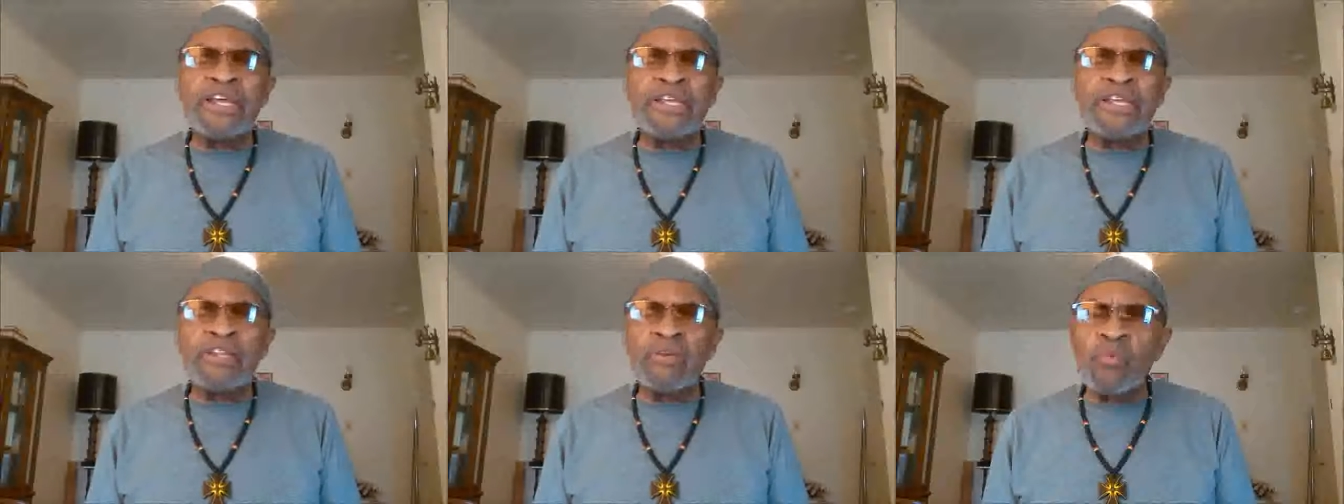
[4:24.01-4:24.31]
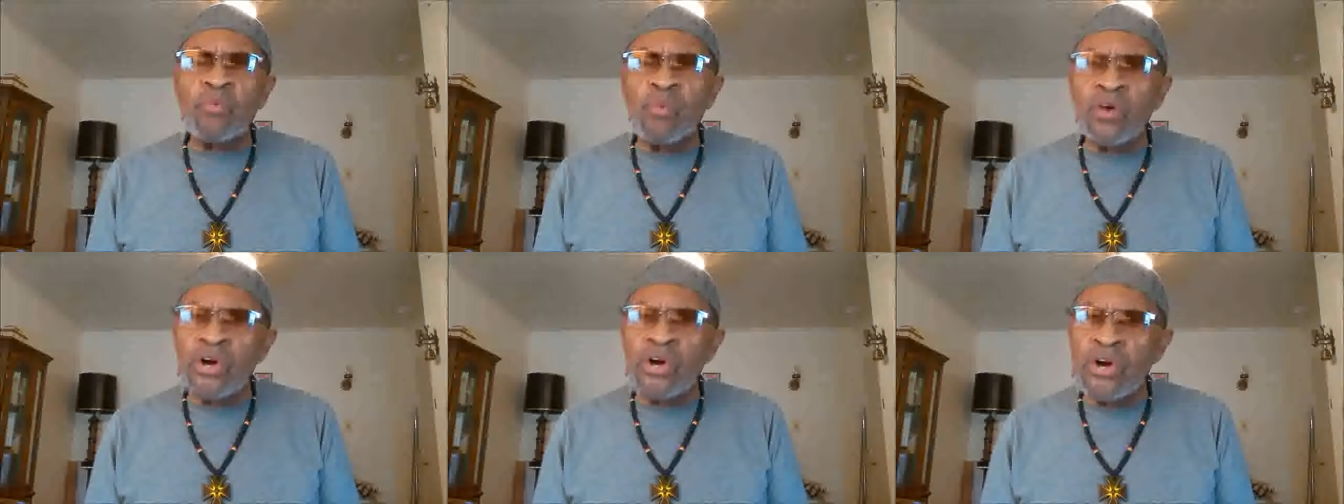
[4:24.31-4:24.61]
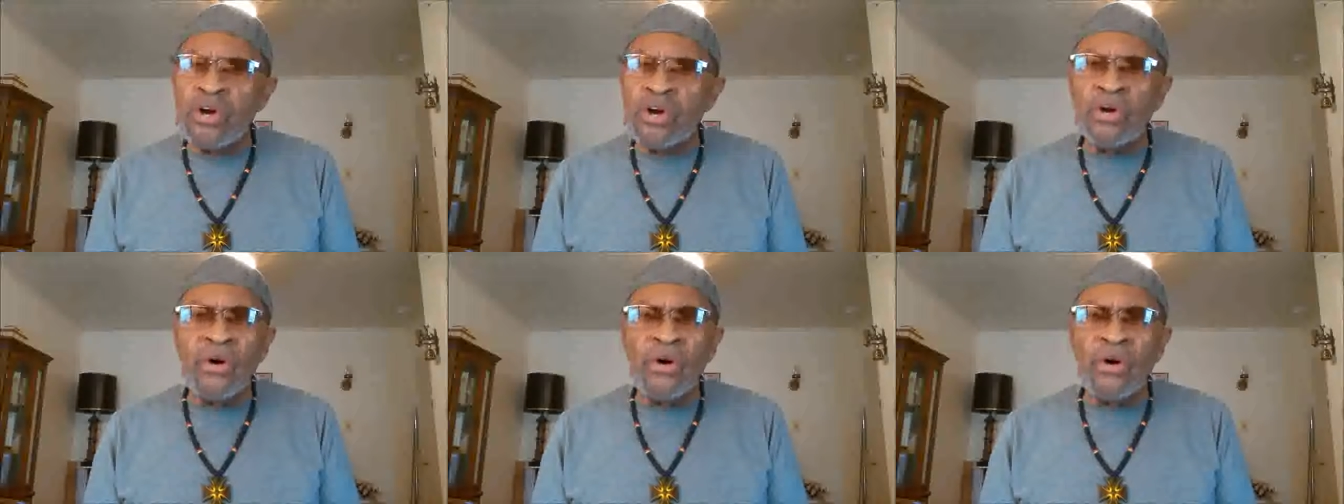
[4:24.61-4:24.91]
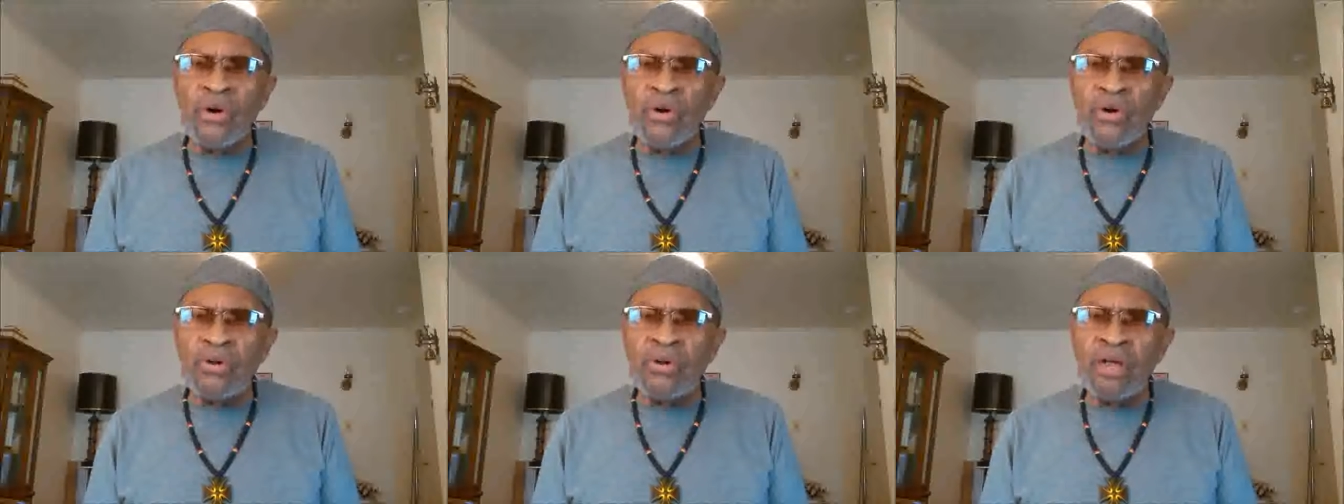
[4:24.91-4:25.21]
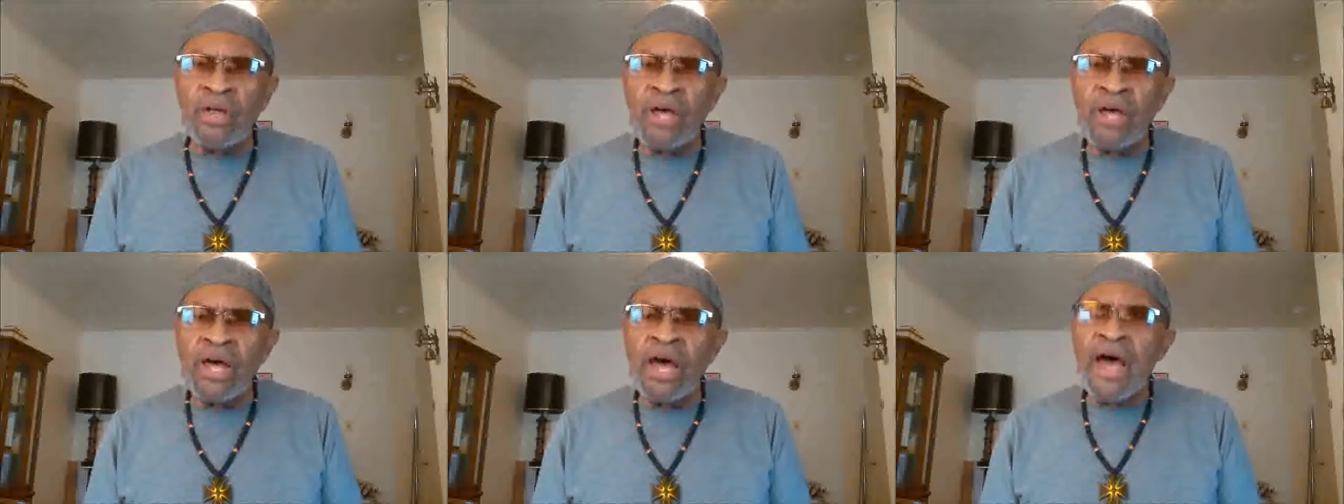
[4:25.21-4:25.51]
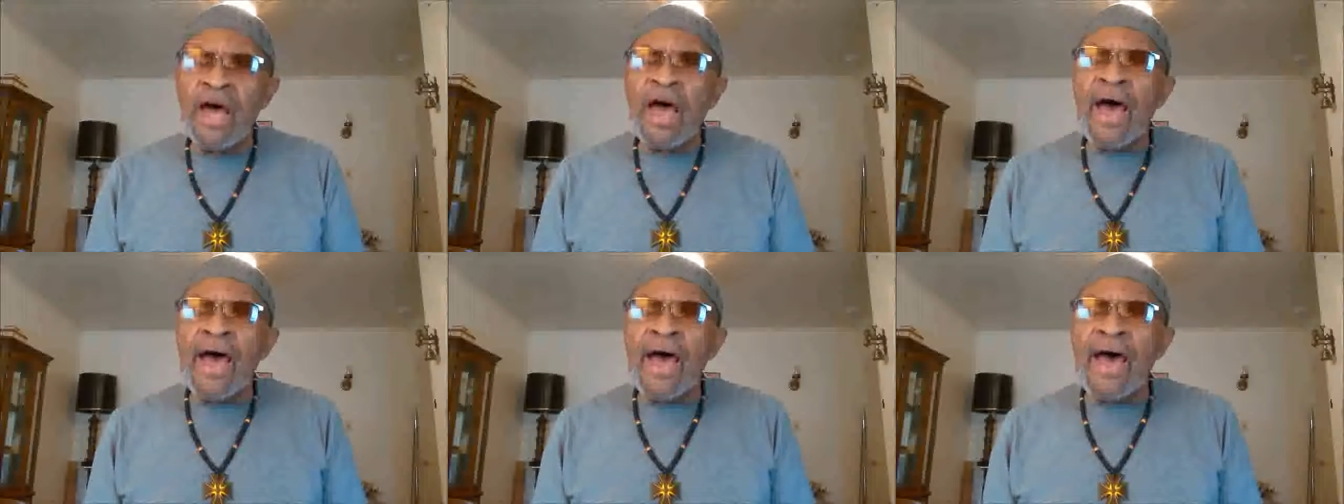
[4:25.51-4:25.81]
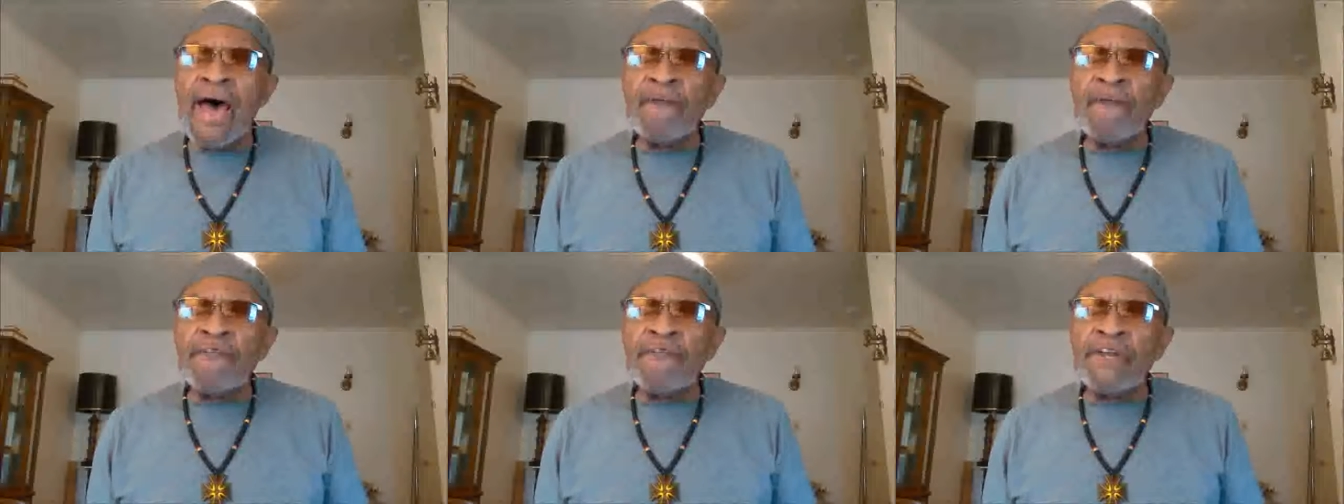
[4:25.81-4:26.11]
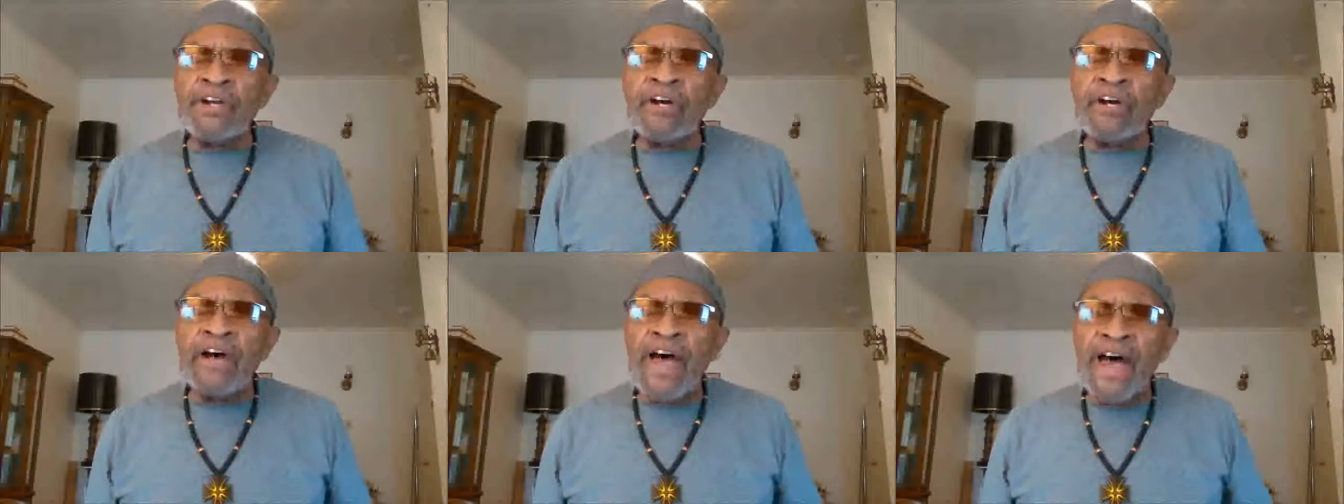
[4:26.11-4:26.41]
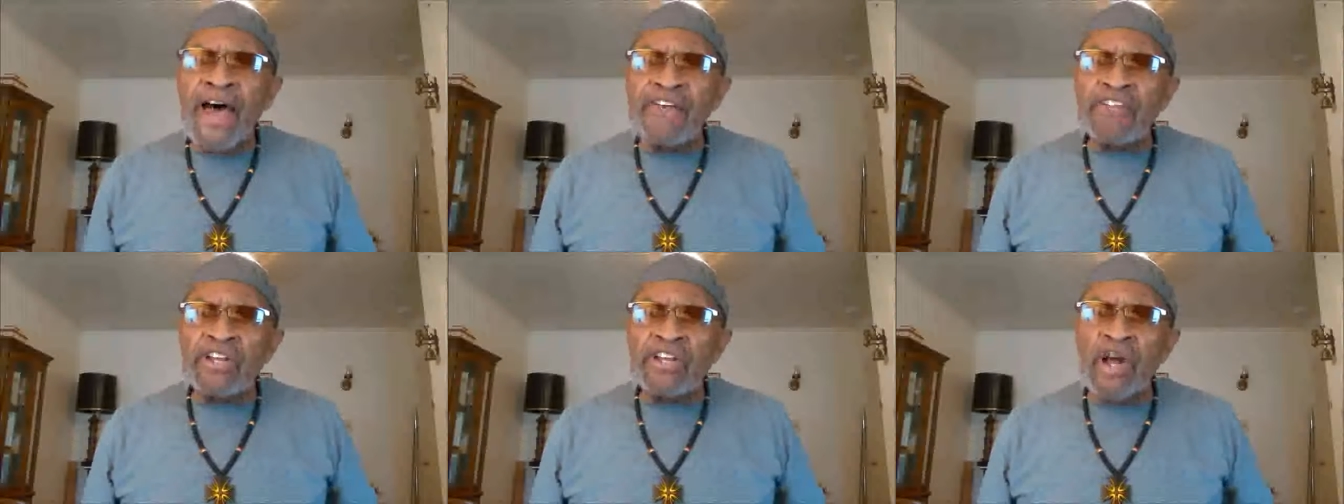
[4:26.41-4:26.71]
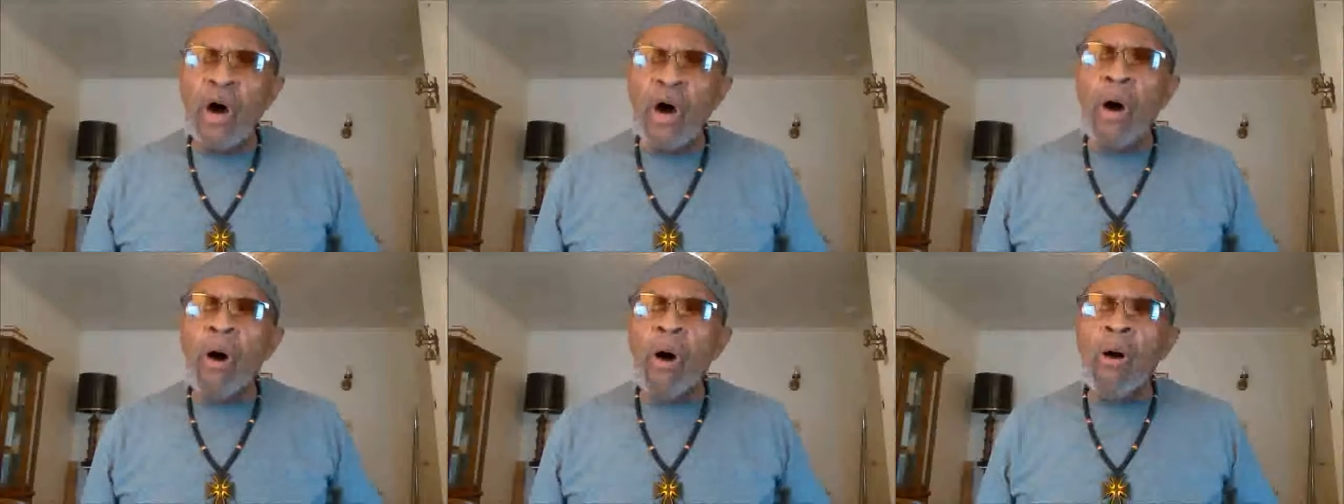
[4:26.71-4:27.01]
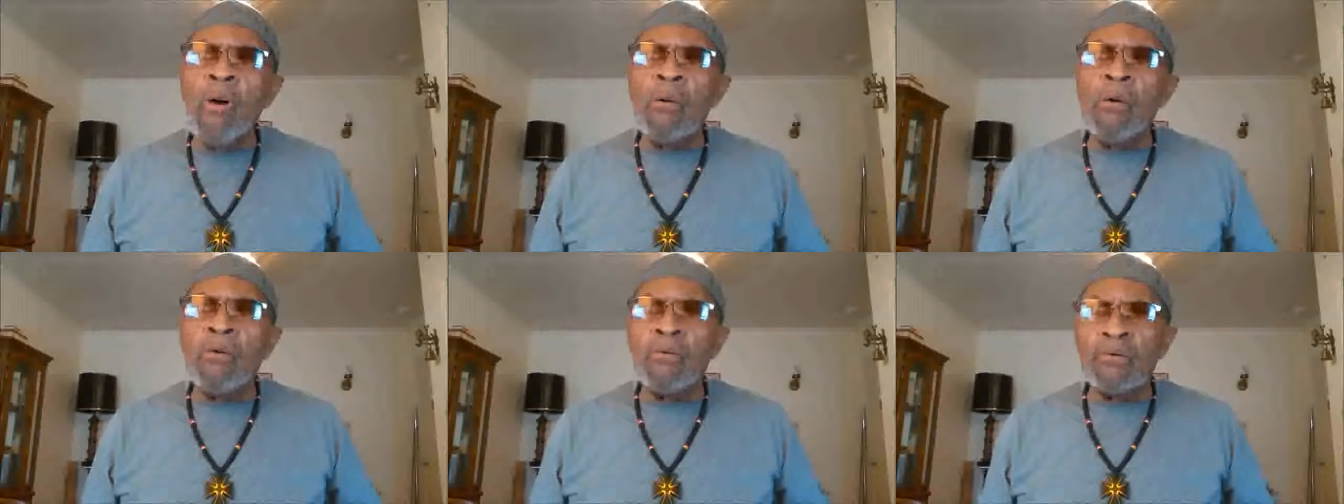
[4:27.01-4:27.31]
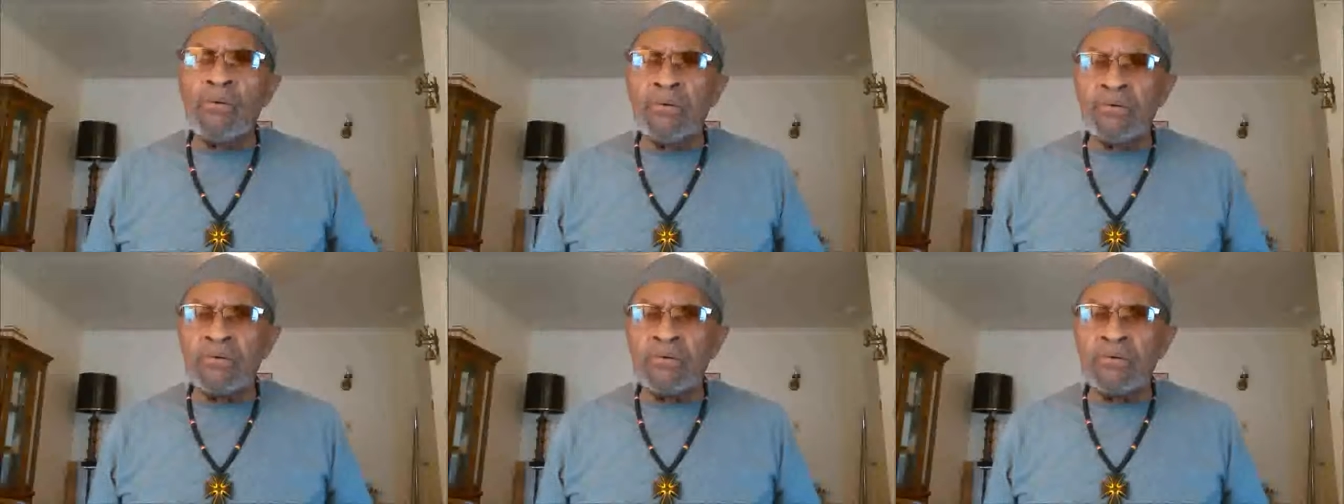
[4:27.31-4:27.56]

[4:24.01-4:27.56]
in the world. Africa has it all,